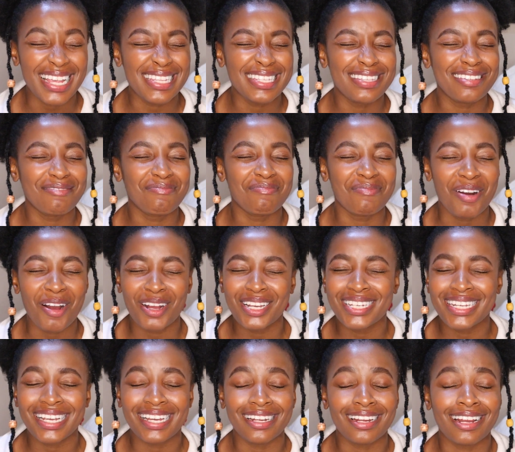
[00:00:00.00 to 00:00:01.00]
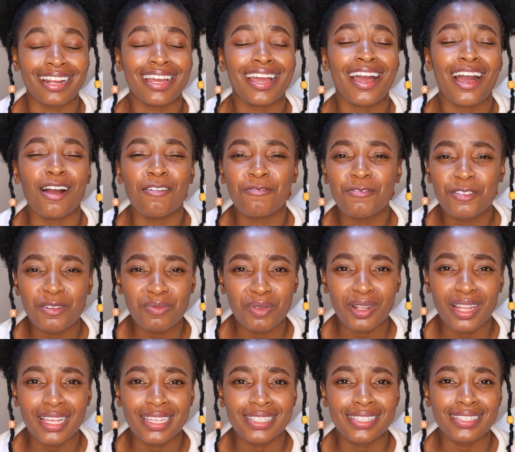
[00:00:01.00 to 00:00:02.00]
as demanding and
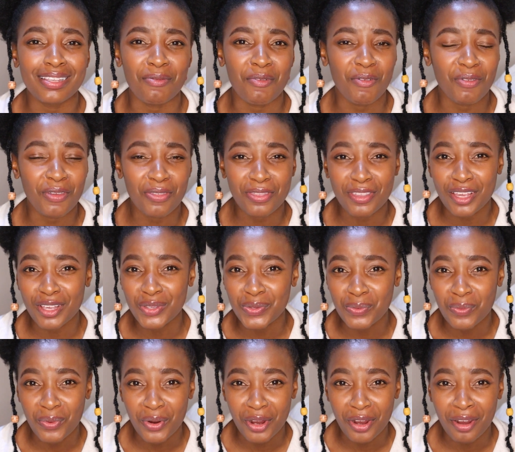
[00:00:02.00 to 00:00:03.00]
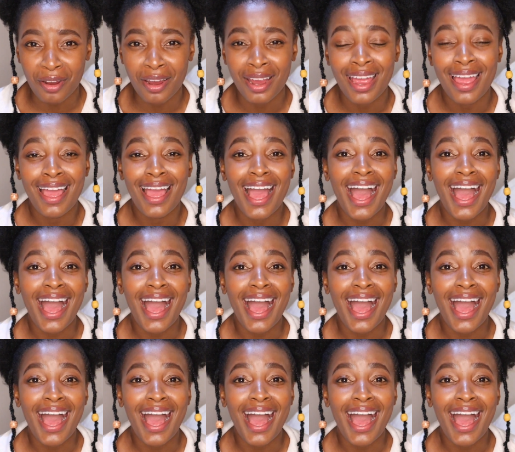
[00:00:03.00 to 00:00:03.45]
uncomfortable as some of the things were.